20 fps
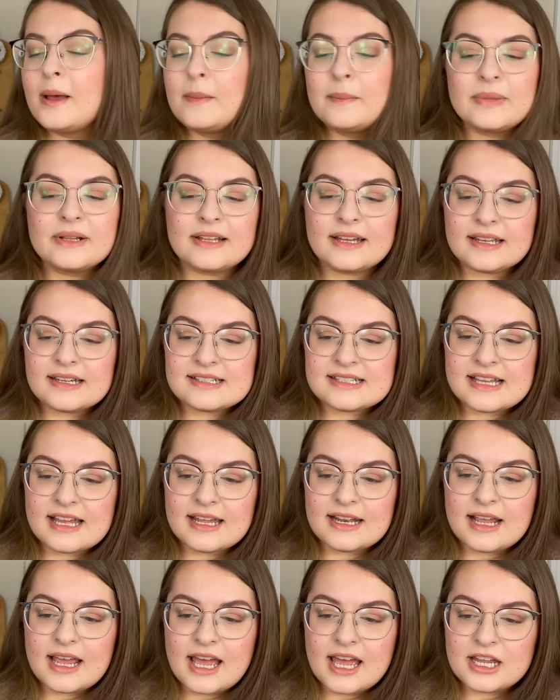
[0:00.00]
But like I
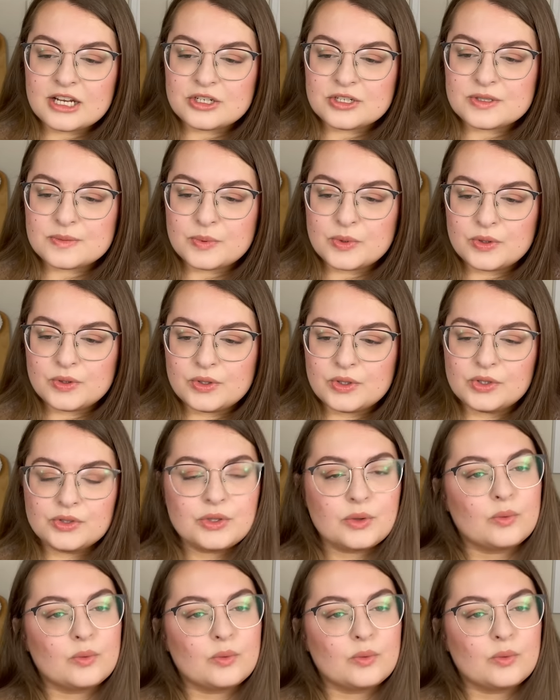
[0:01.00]
said, I just pulled